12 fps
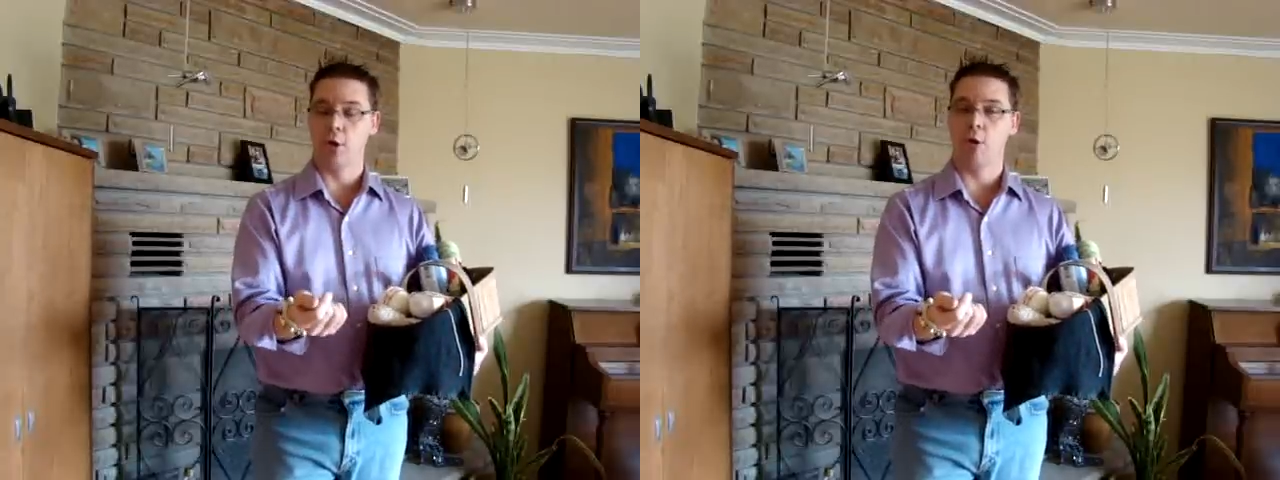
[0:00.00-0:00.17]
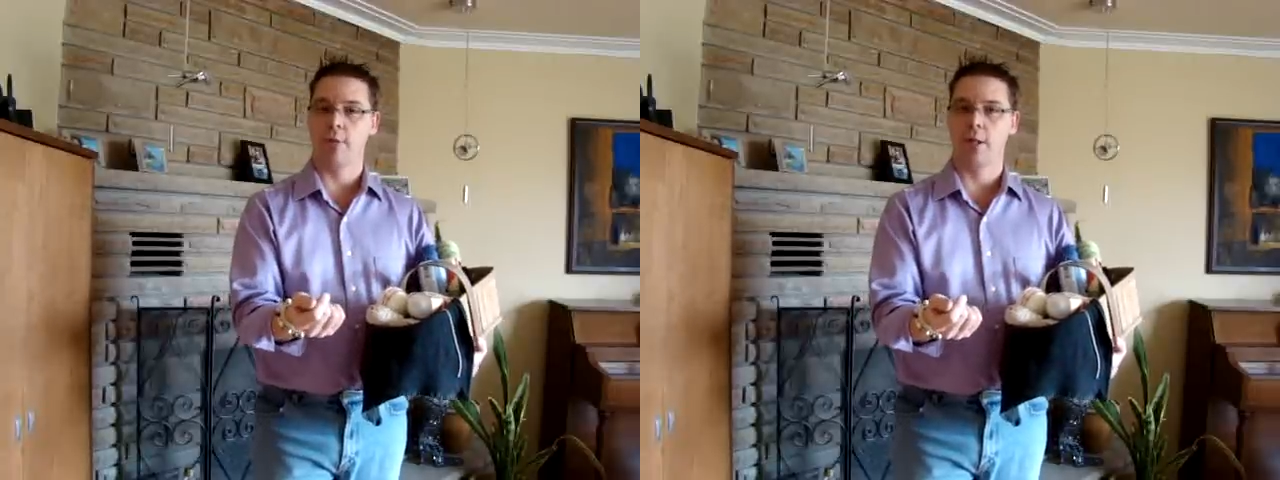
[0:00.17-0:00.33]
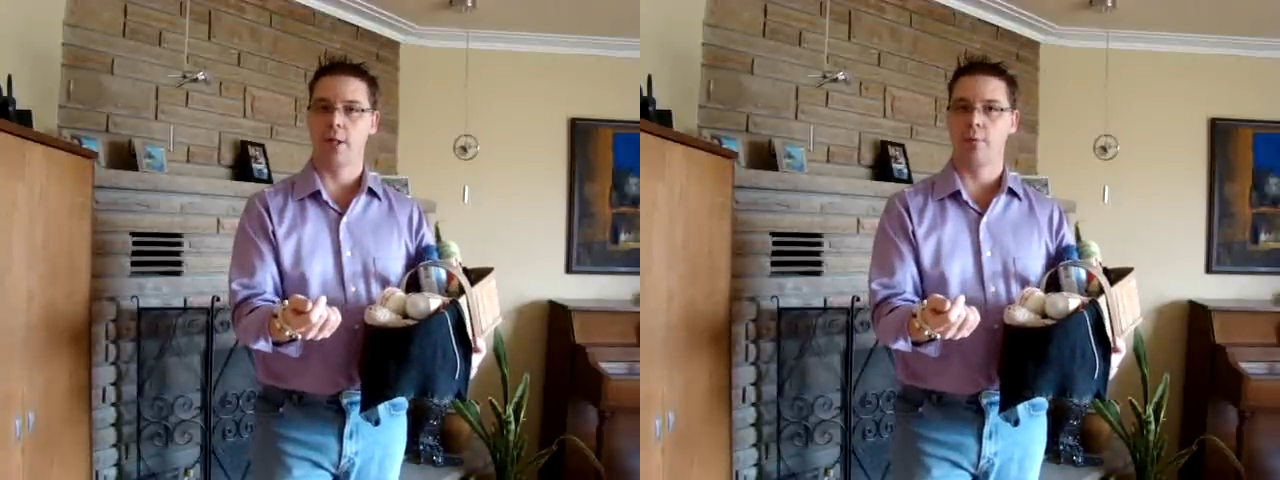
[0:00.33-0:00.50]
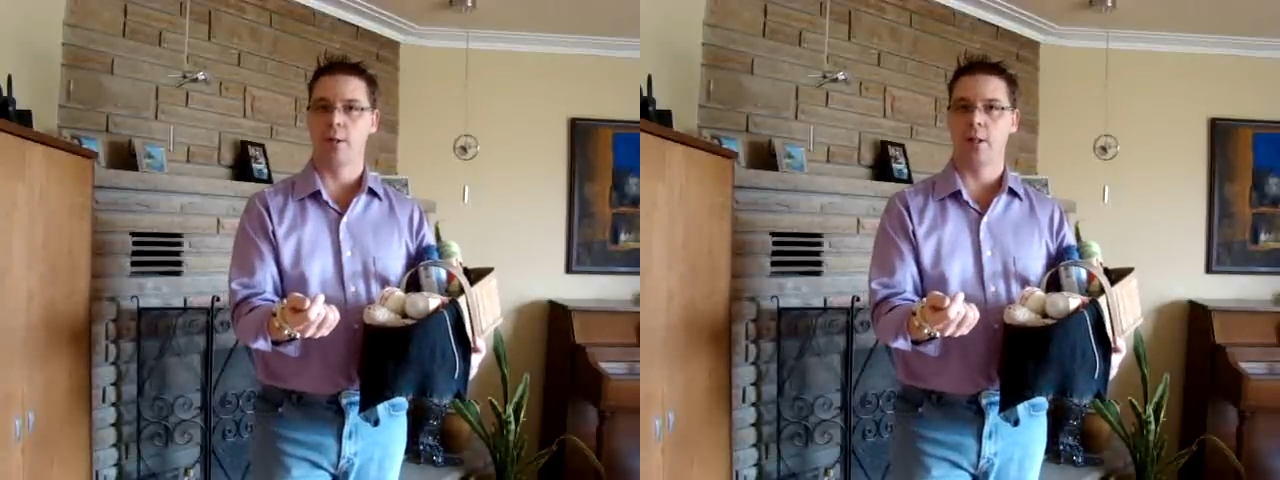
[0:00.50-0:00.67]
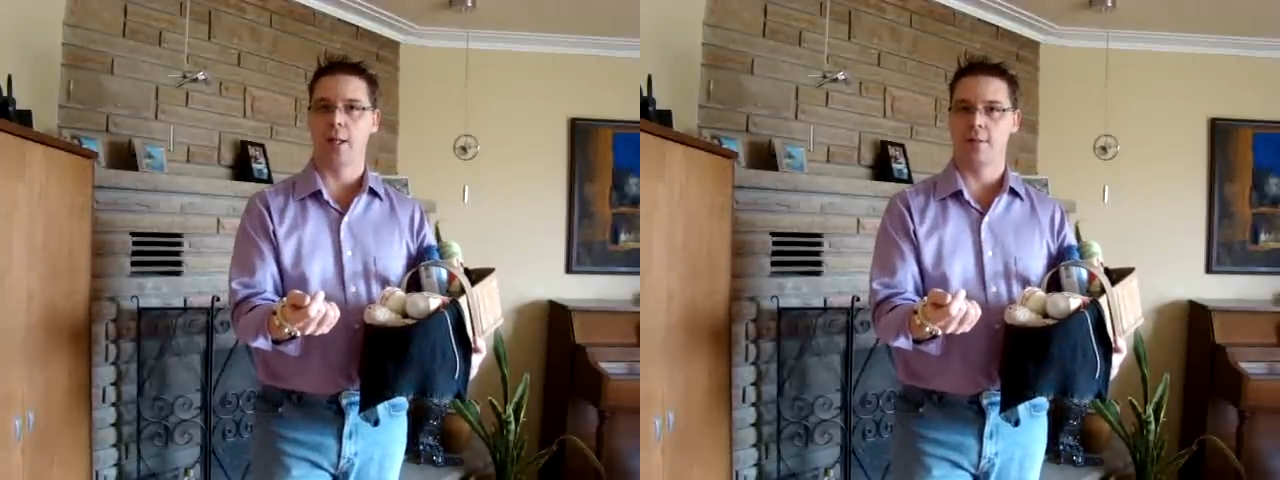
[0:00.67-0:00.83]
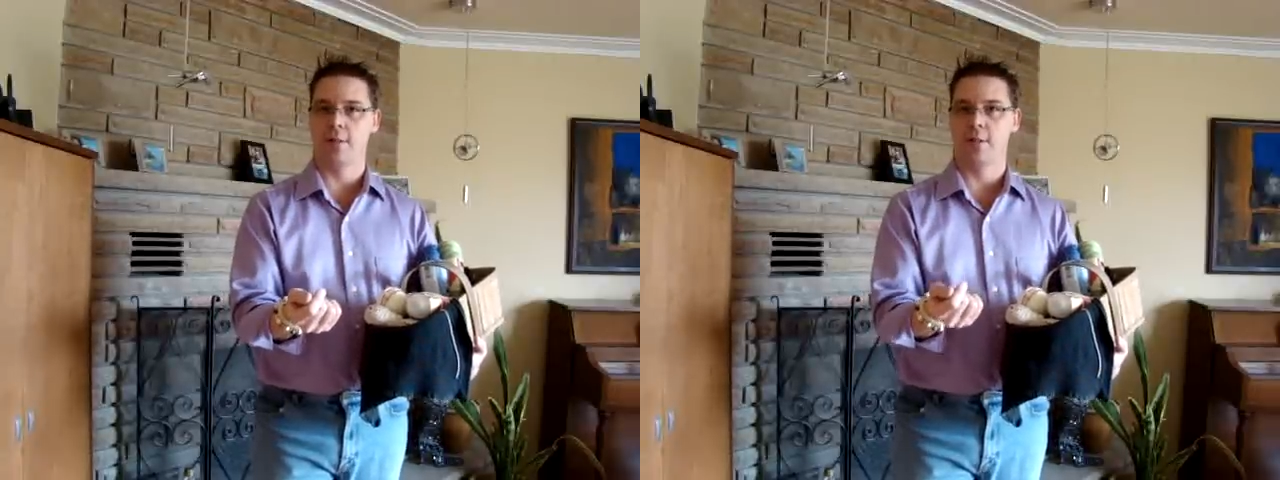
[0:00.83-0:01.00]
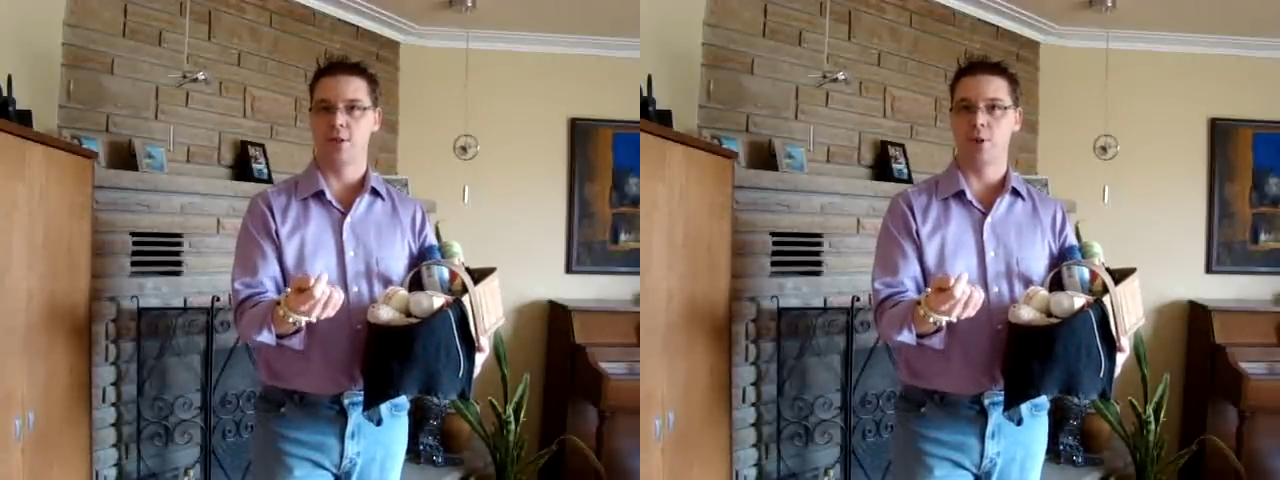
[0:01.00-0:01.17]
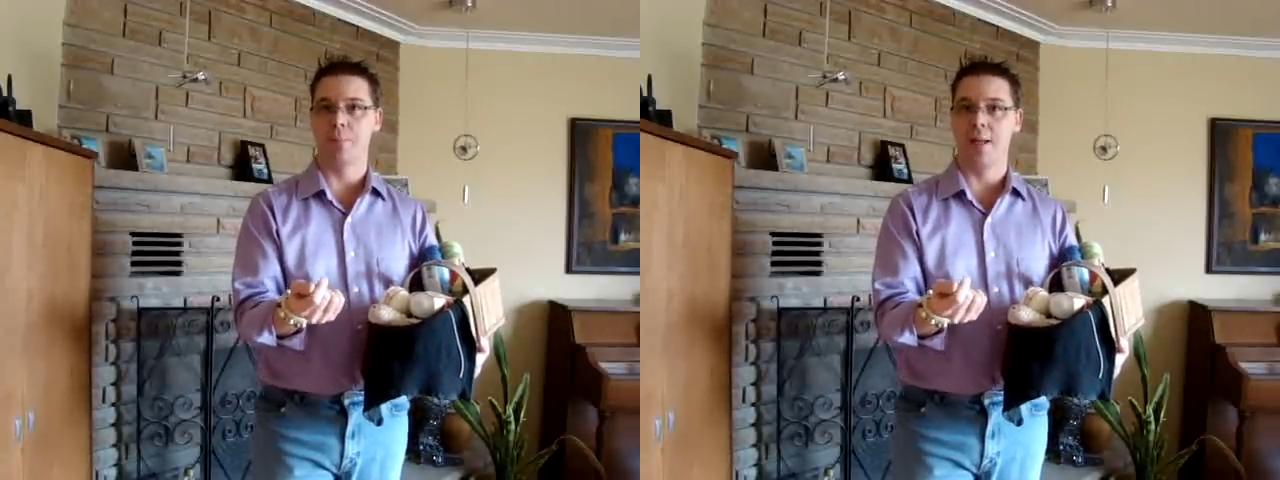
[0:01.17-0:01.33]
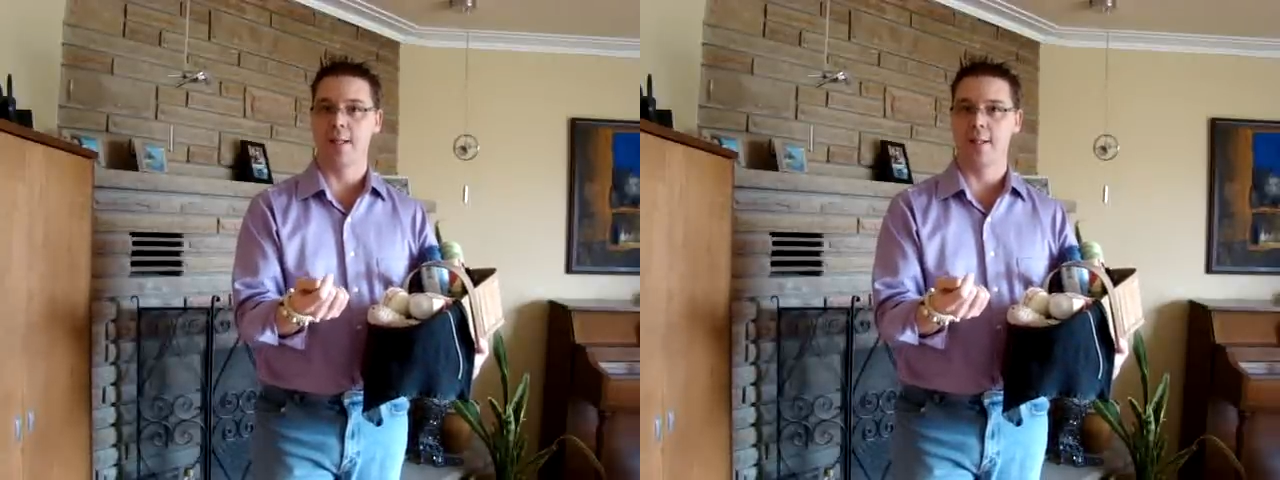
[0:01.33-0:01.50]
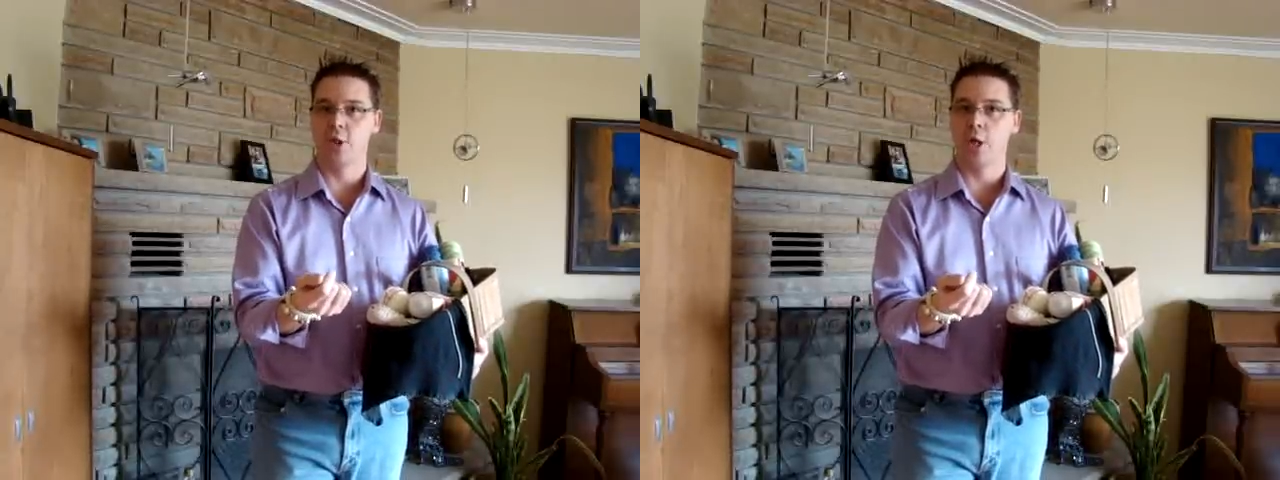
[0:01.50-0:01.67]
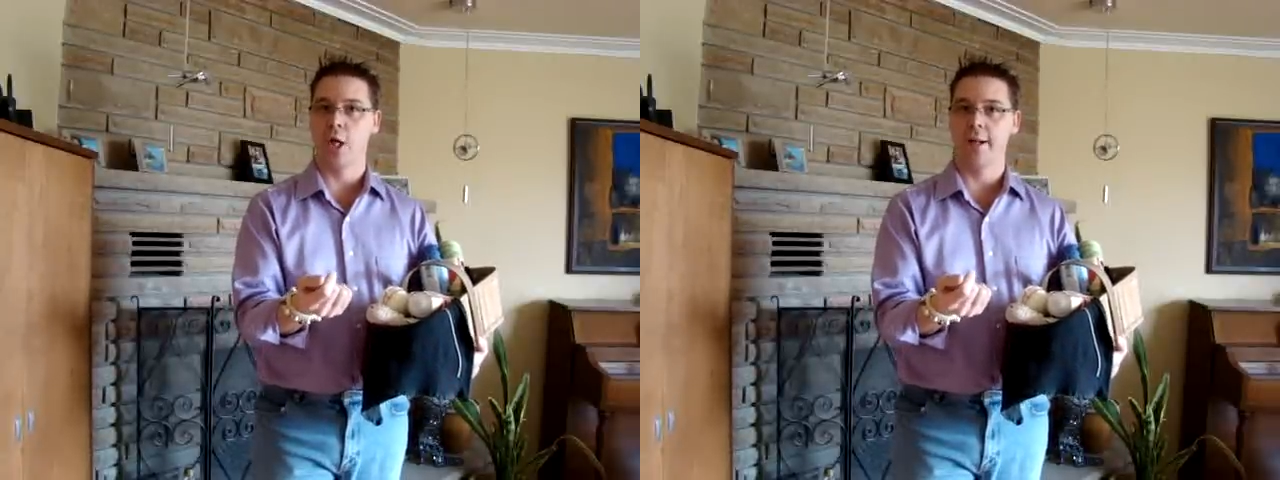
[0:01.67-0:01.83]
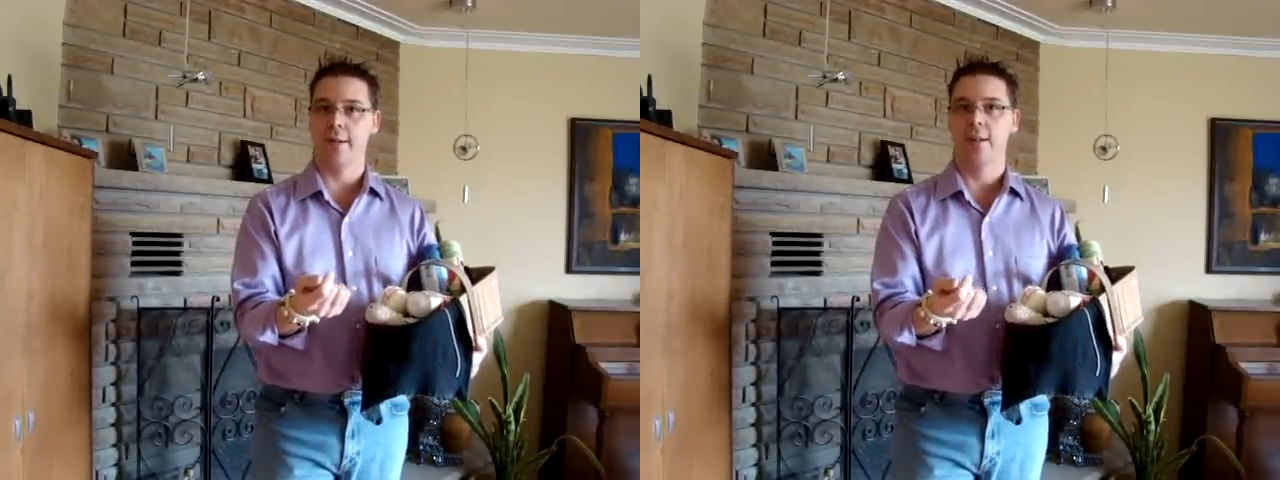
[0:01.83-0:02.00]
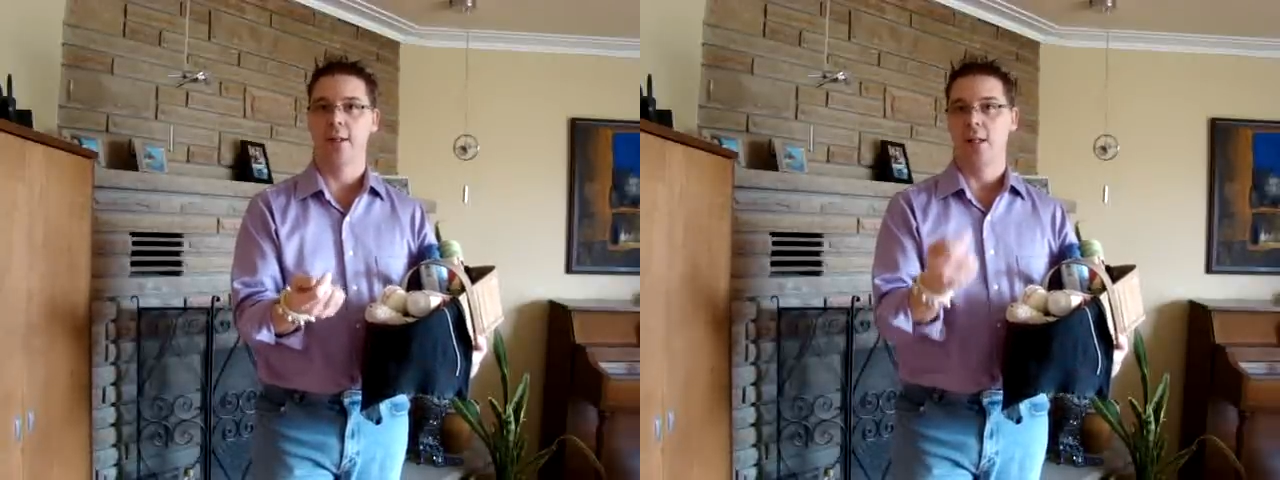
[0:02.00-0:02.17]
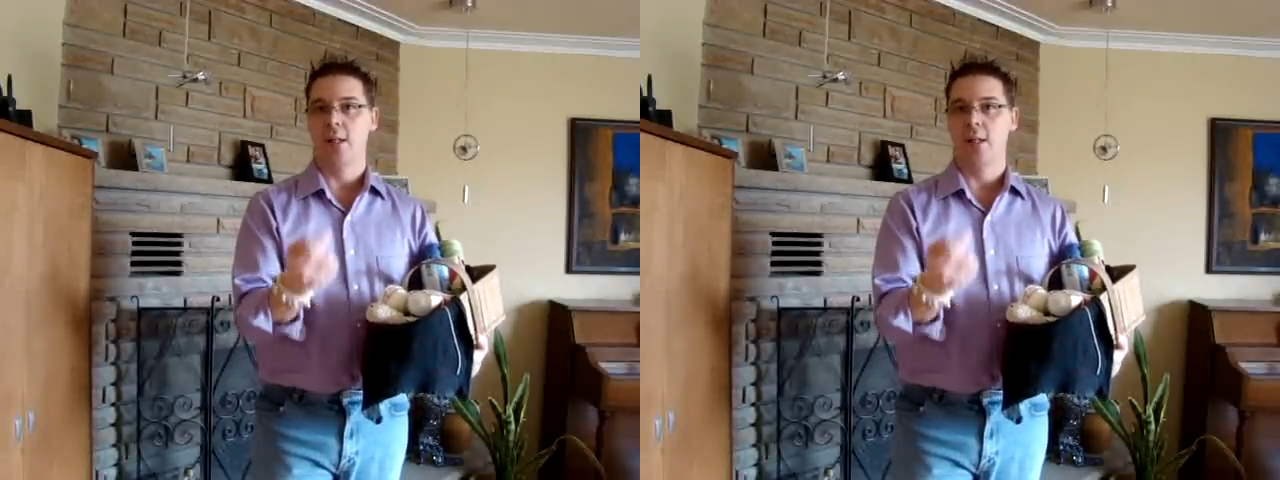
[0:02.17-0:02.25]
over and realize it's still made in China.